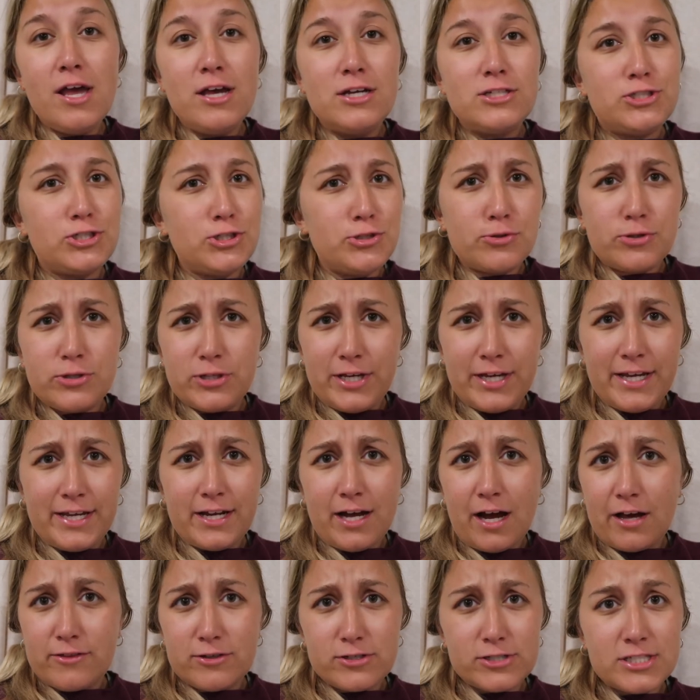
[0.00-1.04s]
Do you clean
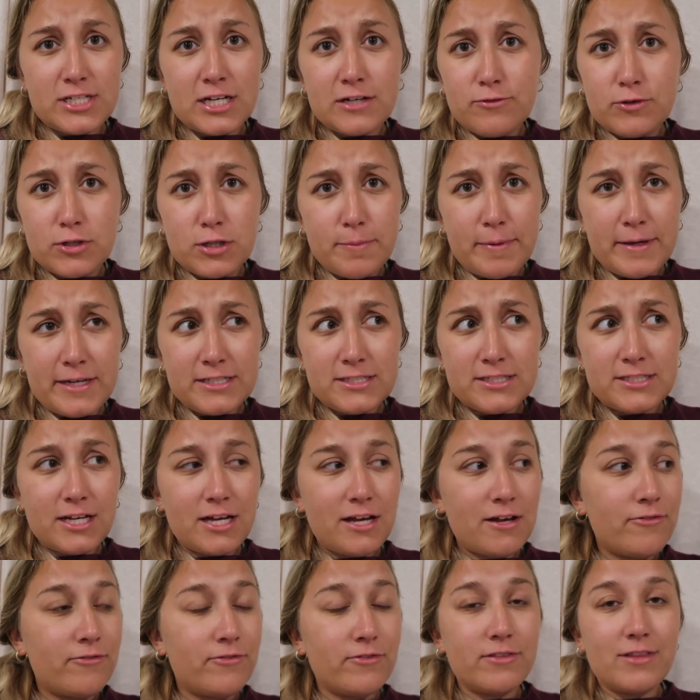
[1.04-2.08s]
other stuff with the pink
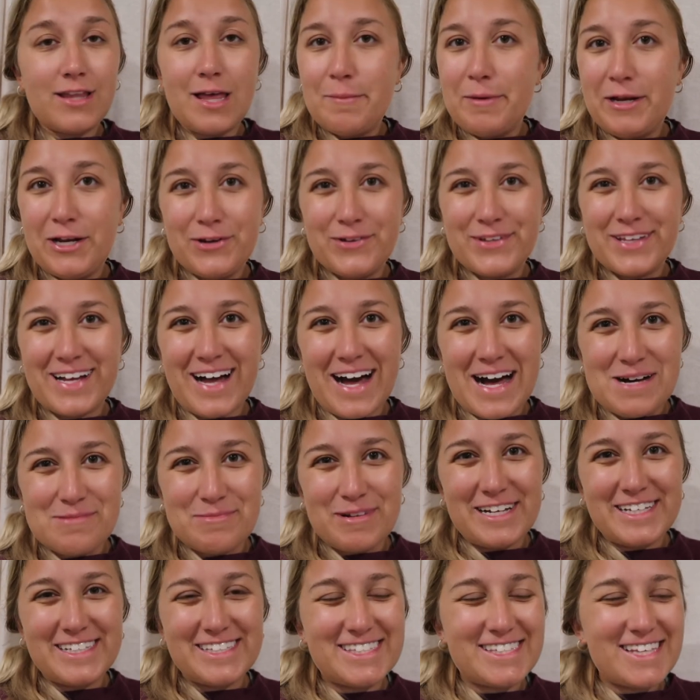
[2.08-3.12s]
stuff? Let me know in the
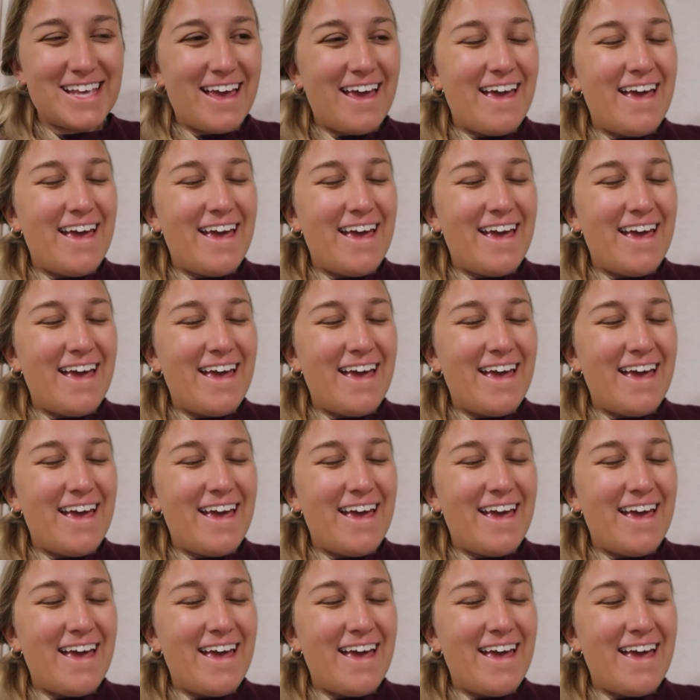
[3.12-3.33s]
comments.